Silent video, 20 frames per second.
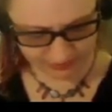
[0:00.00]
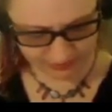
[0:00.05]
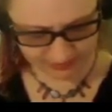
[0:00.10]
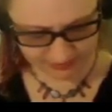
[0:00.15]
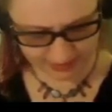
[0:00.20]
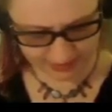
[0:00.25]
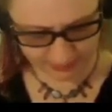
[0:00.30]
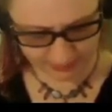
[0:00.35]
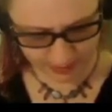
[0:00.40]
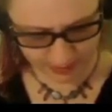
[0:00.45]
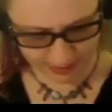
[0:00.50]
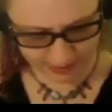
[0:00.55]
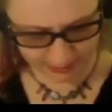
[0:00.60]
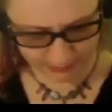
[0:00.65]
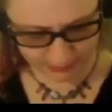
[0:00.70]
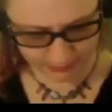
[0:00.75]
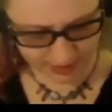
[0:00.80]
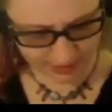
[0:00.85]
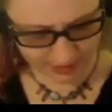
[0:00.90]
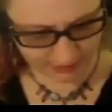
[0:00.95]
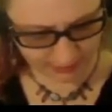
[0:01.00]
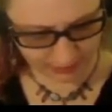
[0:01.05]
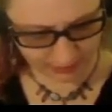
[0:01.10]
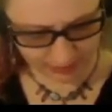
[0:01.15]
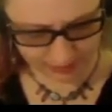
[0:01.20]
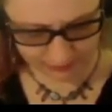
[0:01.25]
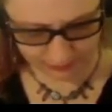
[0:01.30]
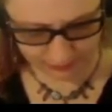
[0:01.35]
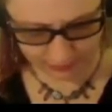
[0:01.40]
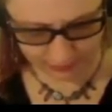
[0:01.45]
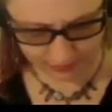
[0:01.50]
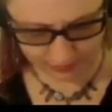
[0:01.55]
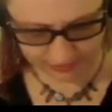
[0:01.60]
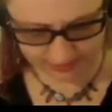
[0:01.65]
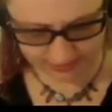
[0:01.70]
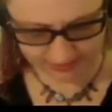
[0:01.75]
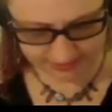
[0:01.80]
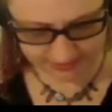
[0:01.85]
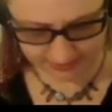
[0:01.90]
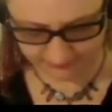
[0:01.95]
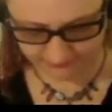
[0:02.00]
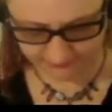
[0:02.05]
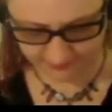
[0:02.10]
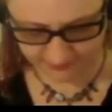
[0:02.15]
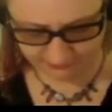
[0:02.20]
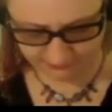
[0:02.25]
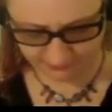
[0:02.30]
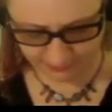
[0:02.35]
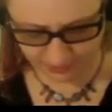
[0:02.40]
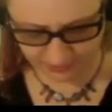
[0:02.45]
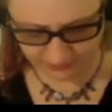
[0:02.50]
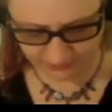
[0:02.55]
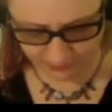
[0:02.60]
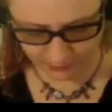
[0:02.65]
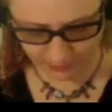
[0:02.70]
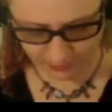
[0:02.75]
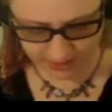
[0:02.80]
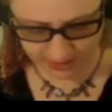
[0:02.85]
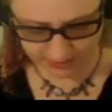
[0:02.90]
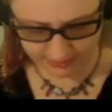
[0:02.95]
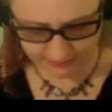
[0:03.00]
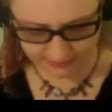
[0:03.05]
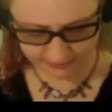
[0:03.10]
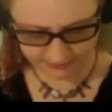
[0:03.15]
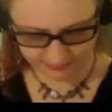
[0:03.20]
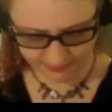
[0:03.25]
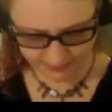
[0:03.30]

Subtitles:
as I ran a wet cloth along his still feverish forehead.